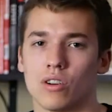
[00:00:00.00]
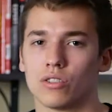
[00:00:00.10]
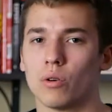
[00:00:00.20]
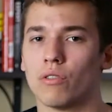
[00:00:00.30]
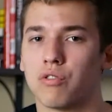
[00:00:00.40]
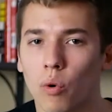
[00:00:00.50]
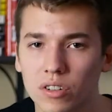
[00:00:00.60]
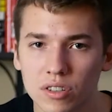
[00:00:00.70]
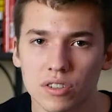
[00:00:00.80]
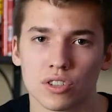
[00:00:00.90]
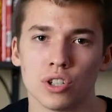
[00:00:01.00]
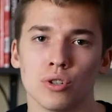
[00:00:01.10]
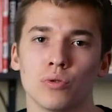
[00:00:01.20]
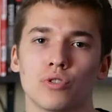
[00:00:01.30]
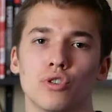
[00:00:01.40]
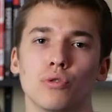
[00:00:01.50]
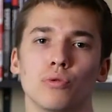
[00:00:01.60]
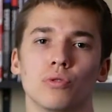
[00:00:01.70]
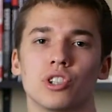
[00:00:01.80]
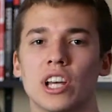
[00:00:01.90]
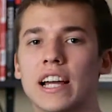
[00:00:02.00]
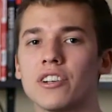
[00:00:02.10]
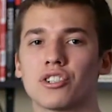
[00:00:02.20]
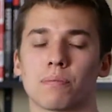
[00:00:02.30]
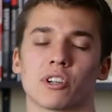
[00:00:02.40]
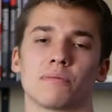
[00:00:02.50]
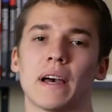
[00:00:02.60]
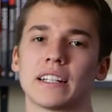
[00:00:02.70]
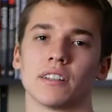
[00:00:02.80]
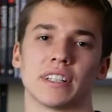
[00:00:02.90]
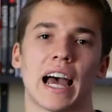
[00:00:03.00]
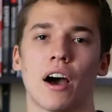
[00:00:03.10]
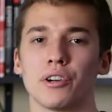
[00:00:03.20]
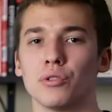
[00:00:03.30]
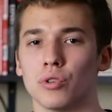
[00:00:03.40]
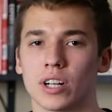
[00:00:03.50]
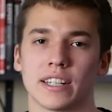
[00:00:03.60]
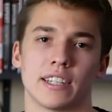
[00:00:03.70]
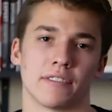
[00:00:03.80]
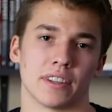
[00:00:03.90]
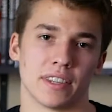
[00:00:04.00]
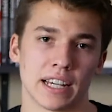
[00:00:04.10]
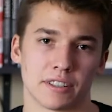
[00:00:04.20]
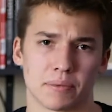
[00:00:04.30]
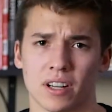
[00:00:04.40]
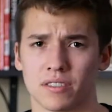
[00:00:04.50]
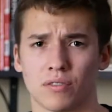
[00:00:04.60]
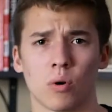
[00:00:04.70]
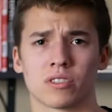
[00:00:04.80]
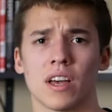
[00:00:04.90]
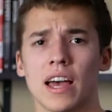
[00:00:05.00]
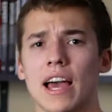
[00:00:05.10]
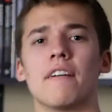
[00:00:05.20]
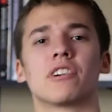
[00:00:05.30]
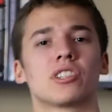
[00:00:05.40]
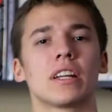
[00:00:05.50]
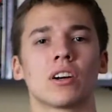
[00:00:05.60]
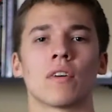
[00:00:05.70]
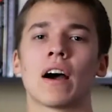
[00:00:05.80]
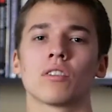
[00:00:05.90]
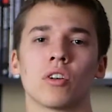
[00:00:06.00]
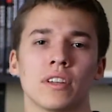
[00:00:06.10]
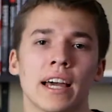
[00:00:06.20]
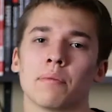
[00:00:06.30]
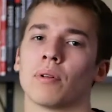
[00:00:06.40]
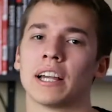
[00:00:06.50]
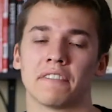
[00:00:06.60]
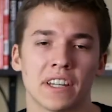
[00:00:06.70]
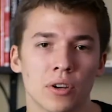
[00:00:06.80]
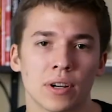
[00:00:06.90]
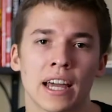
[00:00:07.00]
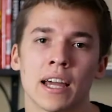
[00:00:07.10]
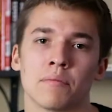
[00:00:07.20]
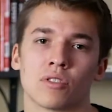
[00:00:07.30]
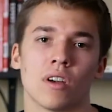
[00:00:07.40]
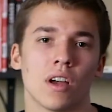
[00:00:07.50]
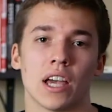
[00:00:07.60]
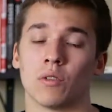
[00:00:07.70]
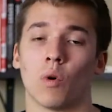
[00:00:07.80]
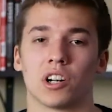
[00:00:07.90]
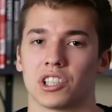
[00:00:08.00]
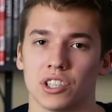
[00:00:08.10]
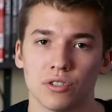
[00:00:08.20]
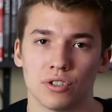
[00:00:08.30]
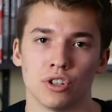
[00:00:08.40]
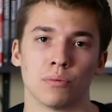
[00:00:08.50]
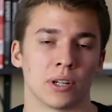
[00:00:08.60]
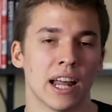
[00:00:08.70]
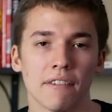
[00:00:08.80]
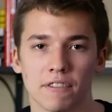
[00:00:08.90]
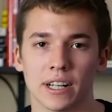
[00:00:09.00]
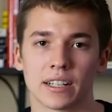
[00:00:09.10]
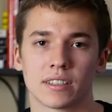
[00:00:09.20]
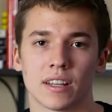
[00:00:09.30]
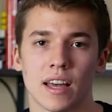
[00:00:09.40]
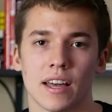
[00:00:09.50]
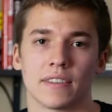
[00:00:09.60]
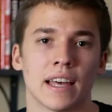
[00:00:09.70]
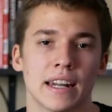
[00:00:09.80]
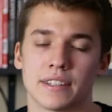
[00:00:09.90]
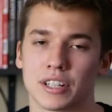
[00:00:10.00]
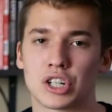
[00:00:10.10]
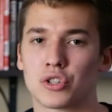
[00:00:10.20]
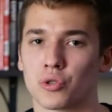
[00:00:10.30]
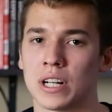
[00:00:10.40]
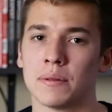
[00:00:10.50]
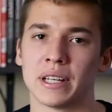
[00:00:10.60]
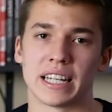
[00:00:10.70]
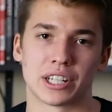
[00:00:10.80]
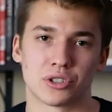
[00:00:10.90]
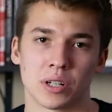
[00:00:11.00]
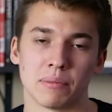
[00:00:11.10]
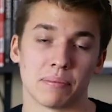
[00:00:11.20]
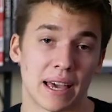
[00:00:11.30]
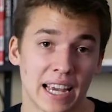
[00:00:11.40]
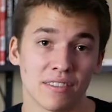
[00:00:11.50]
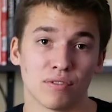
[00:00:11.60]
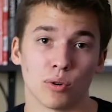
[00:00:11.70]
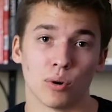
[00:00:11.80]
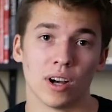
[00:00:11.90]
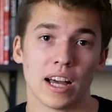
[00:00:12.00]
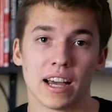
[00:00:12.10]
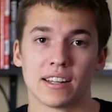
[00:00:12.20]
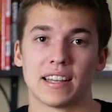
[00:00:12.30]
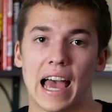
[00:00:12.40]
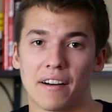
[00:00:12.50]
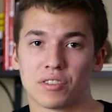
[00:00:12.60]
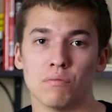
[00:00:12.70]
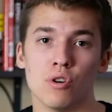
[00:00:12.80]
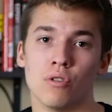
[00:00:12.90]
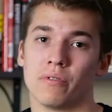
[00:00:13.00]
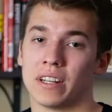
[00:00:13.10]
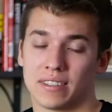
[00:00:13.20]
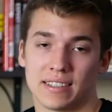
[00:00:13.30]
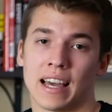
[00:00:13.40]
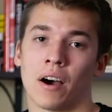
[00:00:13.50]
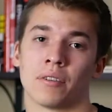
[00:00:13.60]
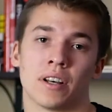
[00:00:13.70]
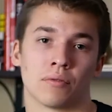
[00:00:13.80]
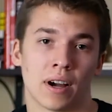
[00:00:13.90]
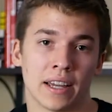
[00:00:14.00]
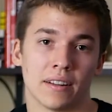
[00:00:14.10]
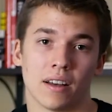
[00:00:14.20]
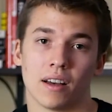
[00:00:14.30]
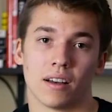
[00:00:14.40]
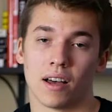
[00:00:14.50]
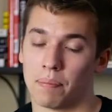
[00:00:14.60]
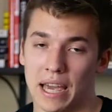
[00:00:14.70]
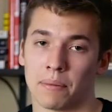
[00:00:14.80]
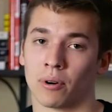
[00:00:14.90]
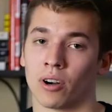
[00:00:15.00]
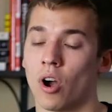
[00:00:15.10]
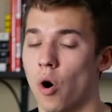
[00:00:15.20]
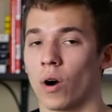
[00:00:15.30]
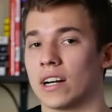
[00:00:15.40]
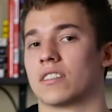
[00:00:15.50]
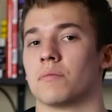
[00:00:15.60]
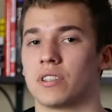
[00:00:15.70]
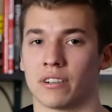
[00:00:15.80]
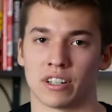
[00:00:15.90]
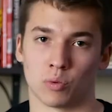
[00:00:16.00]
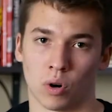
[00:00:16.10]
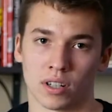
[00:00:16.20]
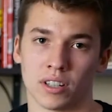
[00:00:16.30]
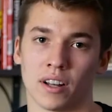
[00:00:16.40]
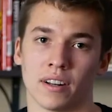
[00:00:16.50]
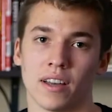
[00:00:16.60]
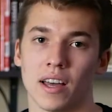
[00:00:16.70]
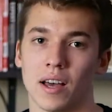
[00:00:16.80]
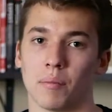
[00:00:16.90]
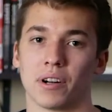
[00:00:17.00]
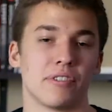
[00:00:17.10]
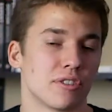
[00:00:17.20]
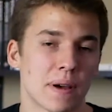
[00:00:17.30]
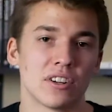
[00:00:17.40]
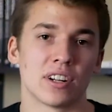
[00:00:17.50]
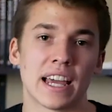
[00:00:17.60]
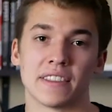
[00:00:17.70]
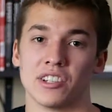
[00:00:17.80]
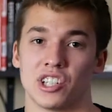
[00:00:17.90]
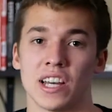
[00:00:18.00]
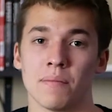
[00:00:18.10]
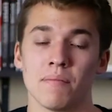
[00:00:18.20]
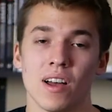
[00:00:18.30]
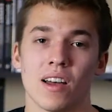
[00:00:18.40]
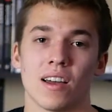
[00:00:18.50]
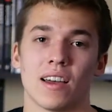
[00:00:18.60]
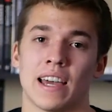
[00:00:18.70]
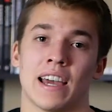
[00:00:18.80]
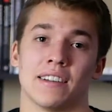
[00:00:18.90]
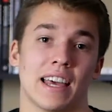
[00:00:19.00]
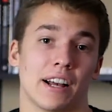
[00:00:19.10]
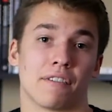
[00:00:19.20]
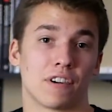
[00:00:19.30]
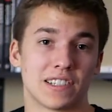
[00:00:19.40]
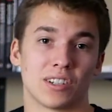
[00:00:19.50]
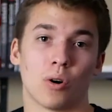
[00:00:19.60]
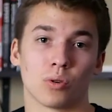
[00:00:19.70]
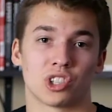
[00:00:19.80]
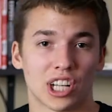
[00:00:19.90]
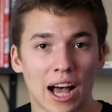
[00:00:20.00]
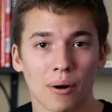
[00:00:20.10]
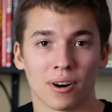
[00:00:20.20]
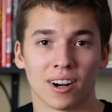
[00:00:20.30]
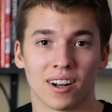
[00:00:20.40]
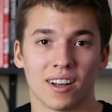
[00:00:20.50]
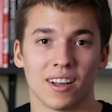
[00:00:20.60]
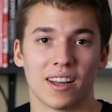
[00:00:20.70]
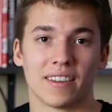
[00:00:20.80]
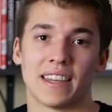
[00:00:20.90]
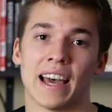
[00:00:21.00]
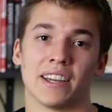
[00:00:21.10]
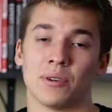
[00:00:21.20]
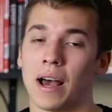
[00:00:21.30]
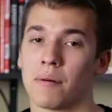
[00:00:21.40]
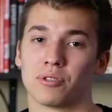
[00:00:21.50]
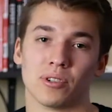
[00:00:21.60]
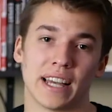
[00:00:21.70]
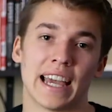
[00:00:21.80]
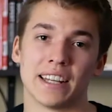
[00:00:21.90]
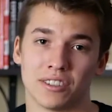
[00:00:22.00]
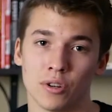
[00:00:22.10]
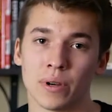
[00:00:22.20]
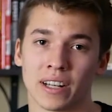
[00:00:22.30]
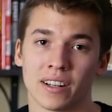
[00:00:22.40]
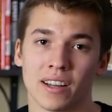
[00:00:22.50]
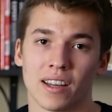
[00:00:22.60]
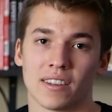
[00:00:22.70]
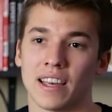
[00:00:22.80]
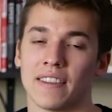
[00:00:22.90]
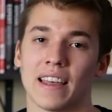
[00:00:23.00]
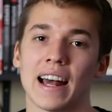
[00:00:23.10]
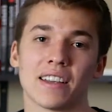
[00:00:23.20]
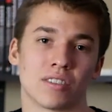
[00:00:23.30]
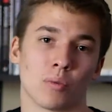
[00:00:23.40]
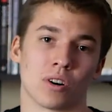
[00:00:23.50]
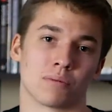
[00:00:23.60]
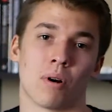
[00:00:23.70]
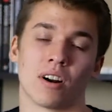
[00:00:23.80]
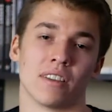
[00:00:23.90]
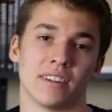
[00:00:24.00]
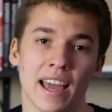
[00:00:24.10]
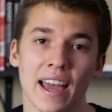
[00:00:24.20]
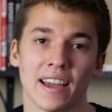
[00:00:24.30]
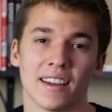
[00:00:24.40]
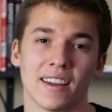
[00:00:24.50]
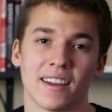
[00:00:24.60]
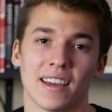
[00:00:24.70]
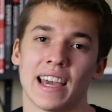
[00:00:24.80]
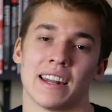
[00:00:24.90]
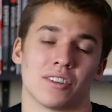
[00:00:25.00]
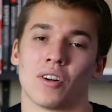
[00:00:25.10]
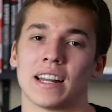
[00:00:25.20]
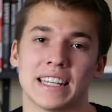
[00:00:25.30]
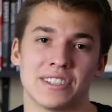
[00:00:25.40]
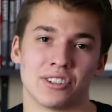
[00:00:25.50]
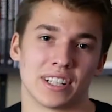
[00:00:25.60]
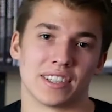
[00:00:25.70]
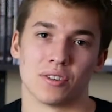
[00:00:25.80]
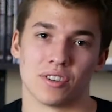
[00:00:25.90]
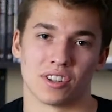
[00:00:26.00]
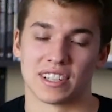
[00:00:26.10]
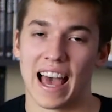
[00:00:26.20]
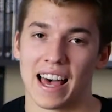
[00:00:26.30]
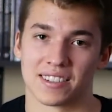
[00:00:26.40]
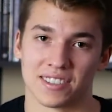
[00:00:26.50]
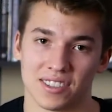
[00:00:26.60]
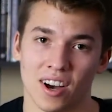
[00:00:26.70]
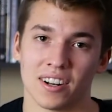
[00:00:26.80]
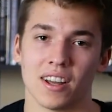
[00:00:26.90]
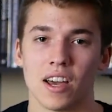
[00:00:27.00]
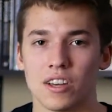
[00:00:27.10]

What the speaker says: So it forces you to change your perspective and how you look at different things, because of course, if you're sitting around all day playing video games and watching YouTube or Netflix, then it's extremely, extremely painful to have to move and sit down and write a paper or get some serious work done. But if you spend your day at the gym and take a freezing cold shower that you absolutely hate doing, then that is the worst part of the day, and it's a lot easier to get those other tasks done.